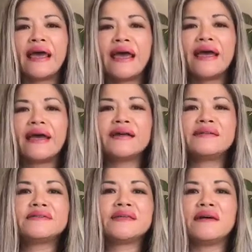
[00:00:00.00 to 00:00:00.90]

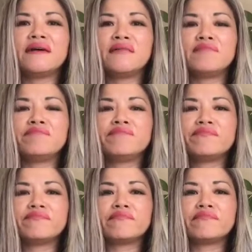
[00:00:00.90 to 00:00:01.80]
And
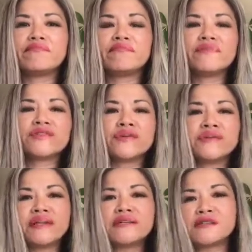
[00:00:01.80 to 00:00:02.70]
so
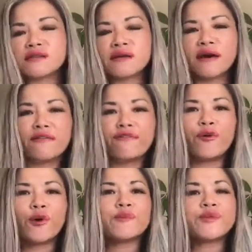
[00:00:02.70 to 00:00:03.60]
this kind of
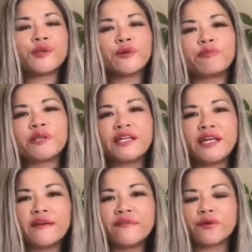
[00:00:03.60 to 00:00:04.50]
forms their
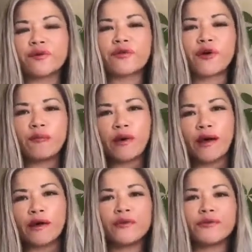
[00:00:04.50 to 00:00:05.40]
beliefs or thought
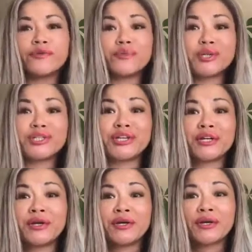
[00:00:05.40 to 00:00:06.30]
patterns, which
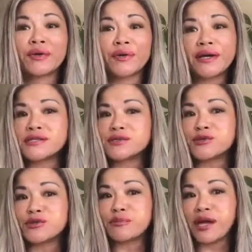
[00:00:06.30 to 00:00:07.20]
creates a
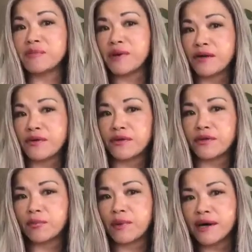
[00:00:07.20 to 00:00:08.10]
certain pain pattern in
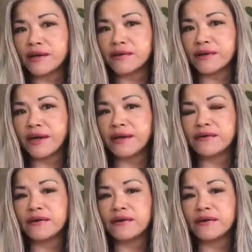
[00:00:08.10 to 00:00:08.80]
their body, right?